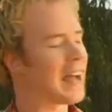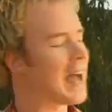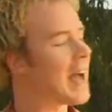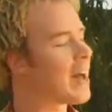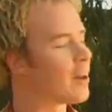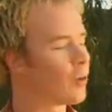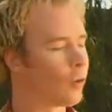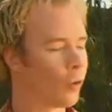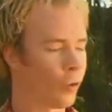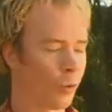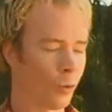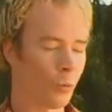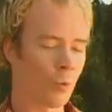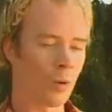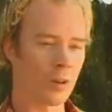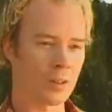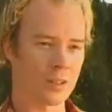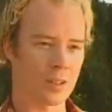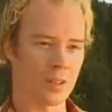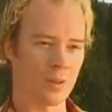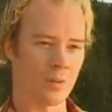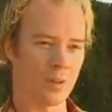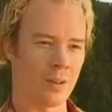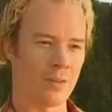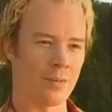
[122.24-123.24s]
at all
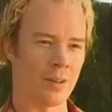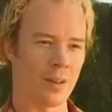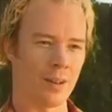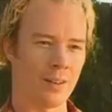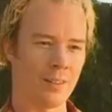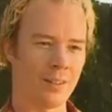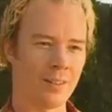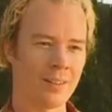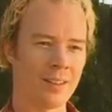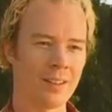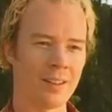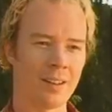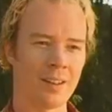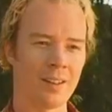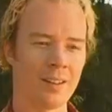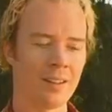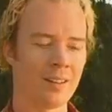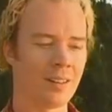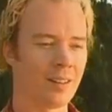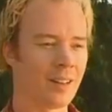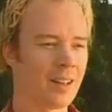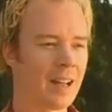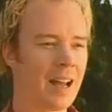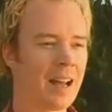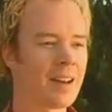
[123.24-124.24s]
whatsoever. You know,
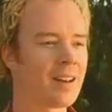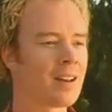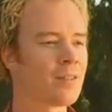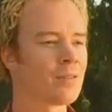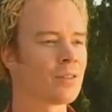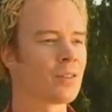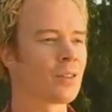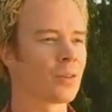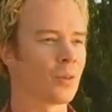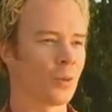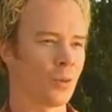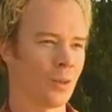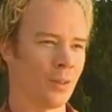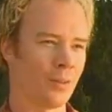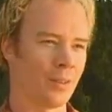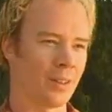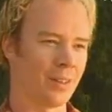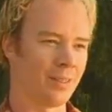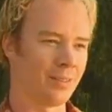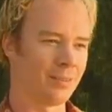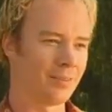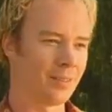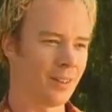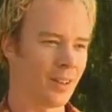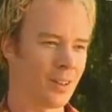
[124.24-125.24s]
I hadn't even thought of
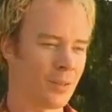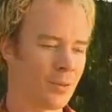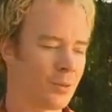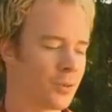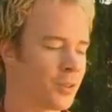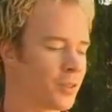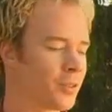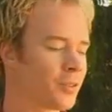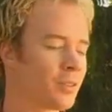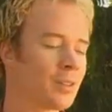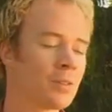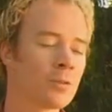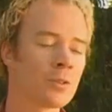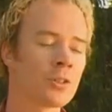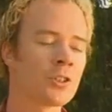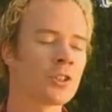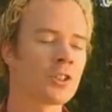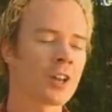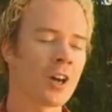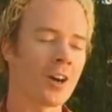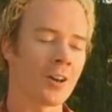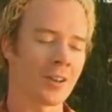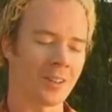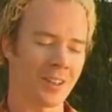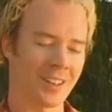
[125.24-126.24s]
it. It was a
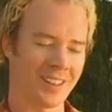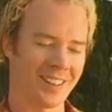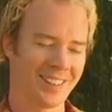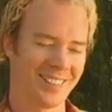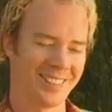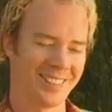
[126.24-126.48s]
joke.